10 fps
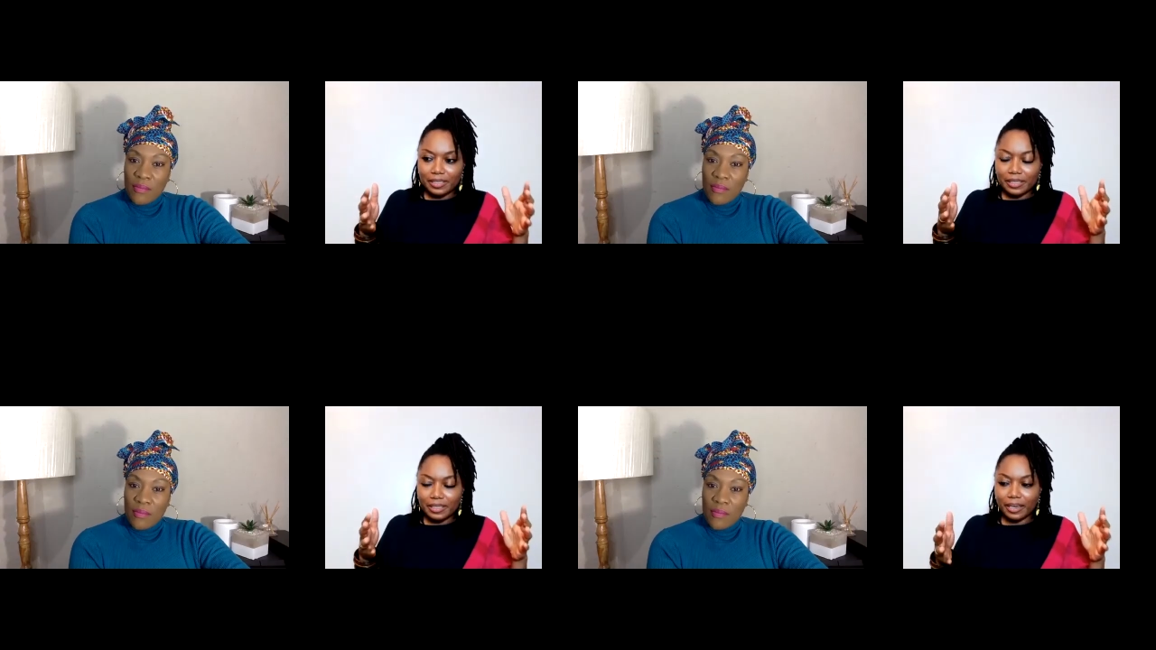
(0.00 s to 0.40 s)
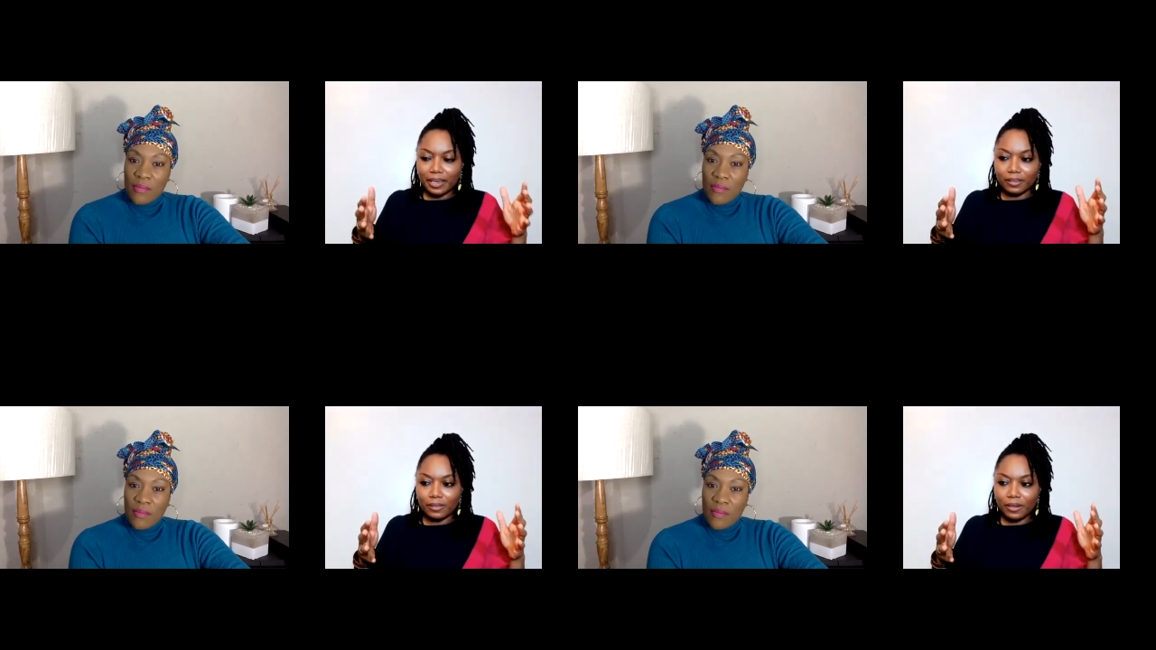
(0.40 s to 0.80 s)

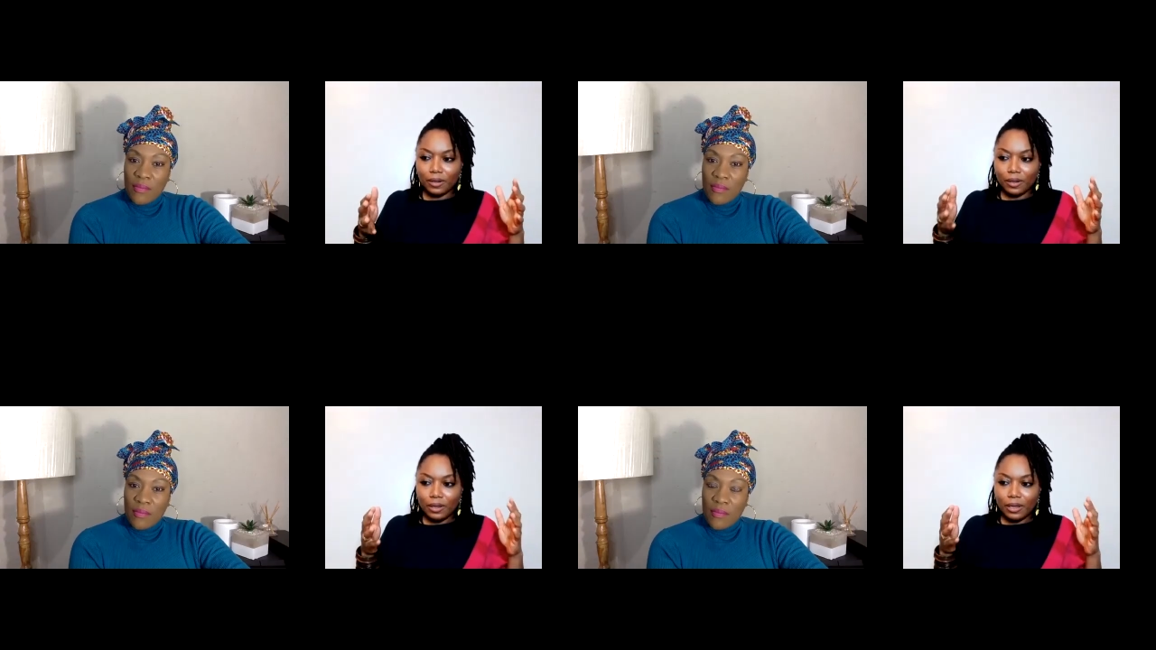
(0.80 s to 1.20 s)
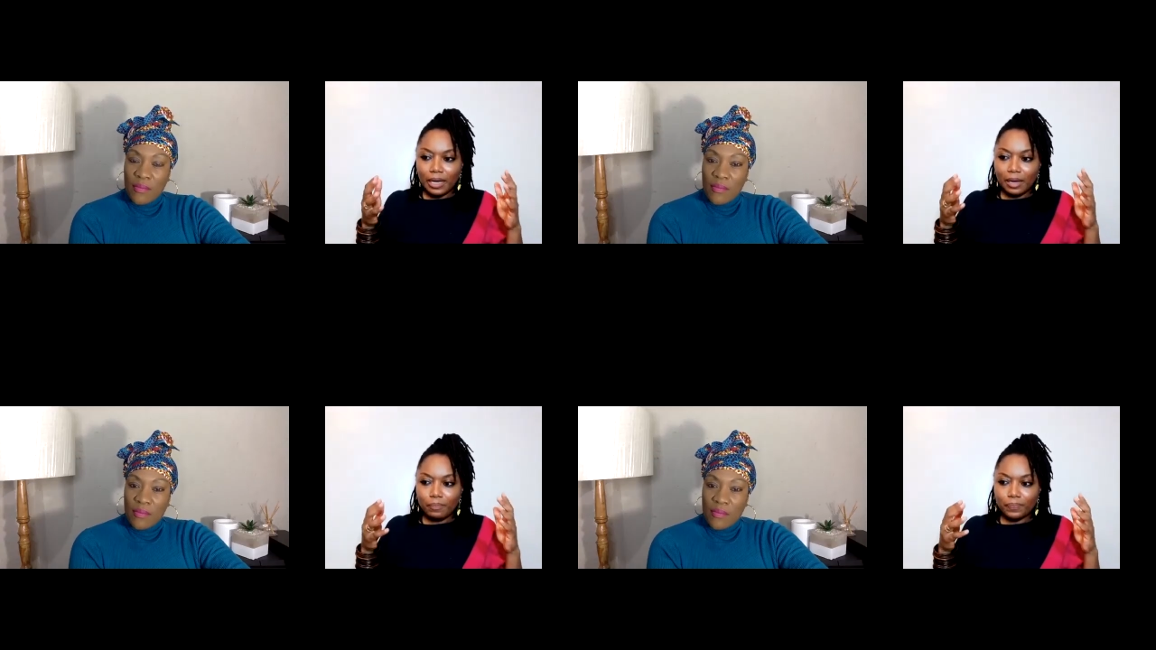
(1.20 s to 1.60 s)
Speaker 1: scale,
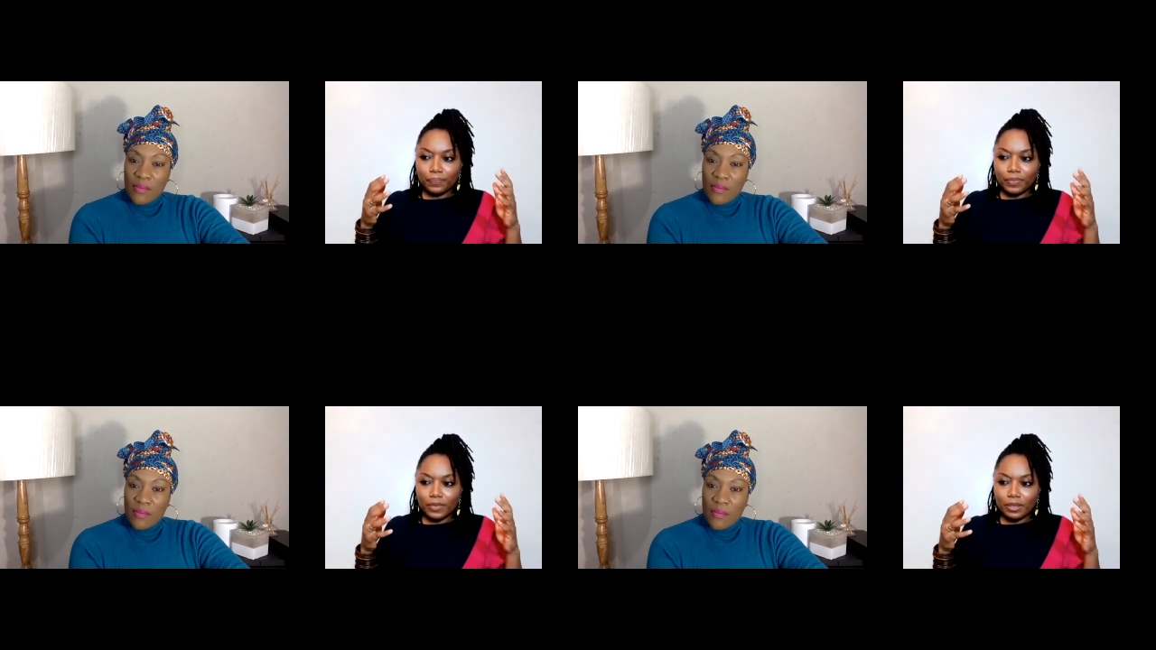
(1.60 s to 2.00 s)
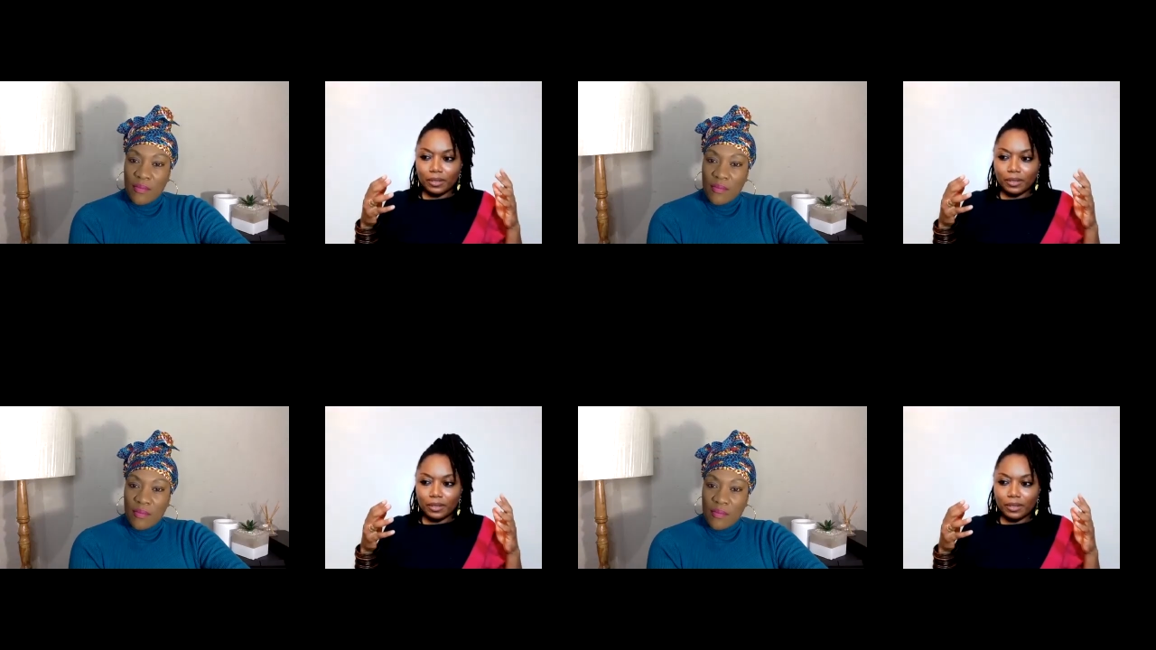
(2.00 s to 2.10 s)
um,